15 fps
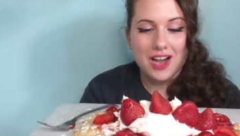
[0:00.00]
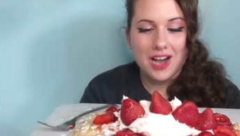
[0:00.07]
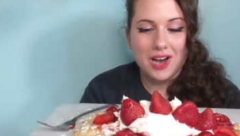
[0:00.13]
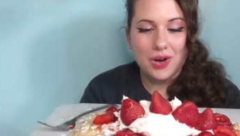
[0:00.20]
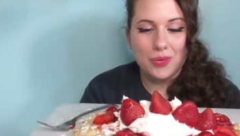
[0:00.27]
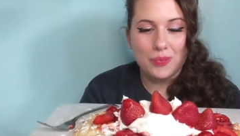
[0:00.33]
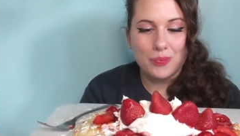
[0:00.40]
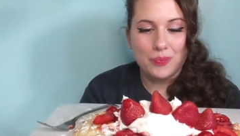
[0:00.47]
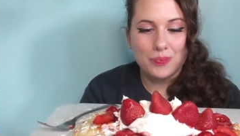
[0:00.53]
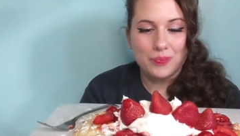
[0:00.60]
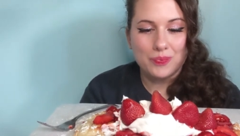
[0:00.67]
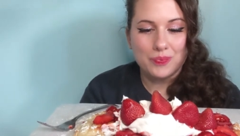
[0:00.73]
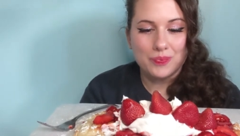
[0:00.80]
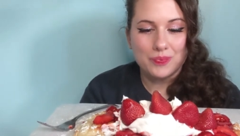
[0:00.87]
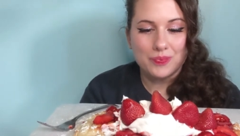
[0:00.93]
Um,
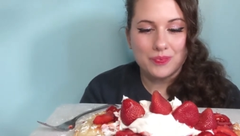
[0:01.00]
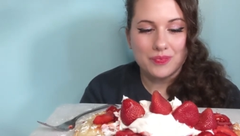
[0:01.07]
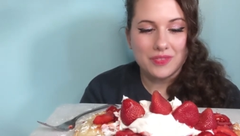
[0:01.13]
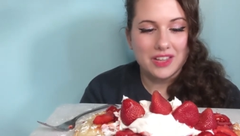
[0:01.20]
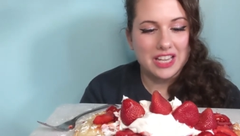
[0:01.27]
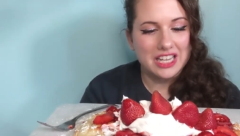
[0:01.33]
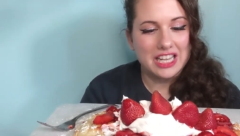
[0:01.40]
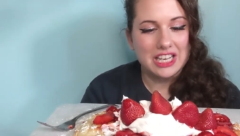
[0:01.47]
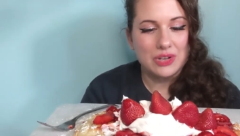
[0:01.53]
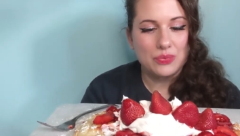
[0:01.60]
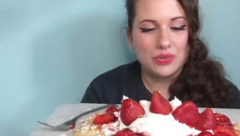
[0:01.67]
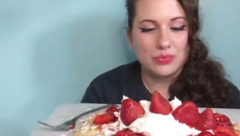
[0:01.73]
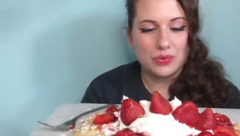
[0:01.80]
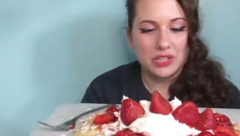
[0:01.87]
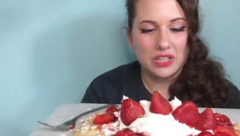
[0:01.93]
again,
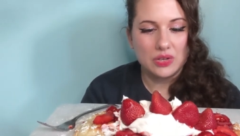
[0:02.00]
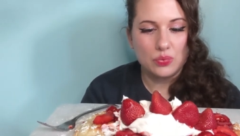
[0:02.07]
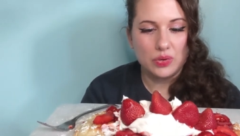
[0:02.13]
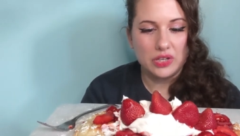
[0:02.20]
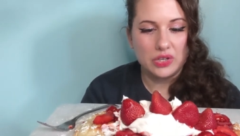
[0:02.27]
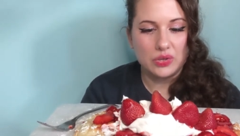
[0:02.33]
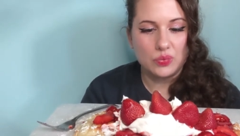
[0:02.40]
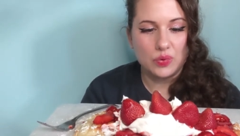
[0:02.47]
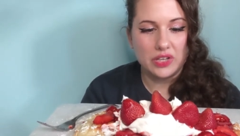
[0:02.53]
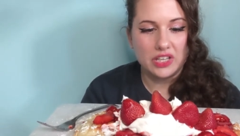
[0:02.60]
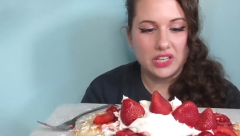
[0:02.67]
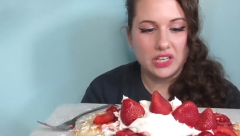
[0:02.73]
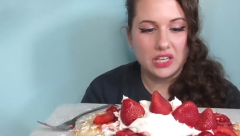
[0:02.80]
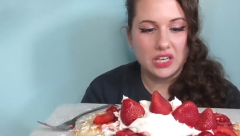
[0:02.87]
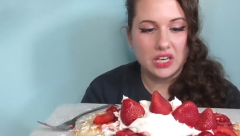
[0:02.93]
it was really weird
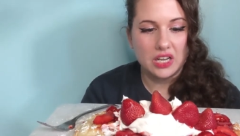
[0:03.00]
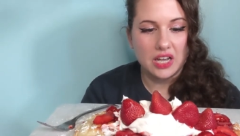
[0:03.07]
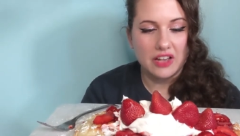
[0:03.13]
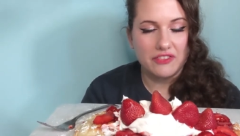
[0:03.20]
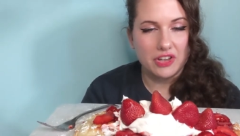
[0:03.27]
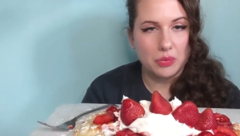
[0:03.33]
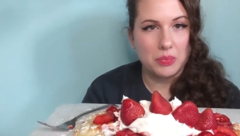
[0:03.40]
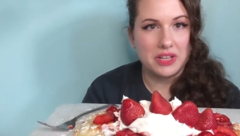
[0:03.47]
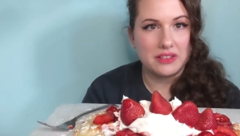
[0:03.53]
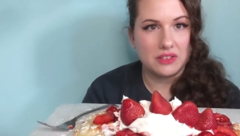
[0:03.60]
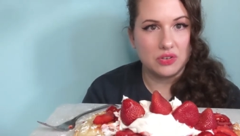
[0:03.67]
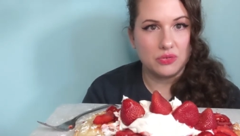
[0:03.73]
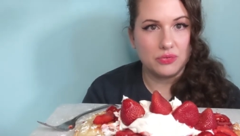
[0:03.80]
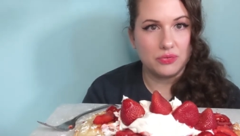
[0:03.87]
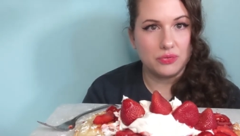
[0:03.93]
when I found
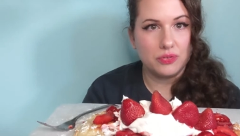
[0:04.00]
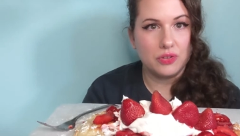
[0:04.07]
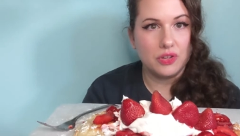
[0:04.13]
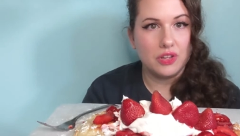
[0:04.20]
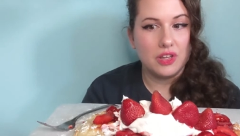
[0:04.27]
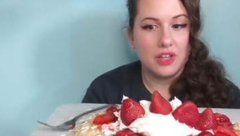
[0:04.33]
myself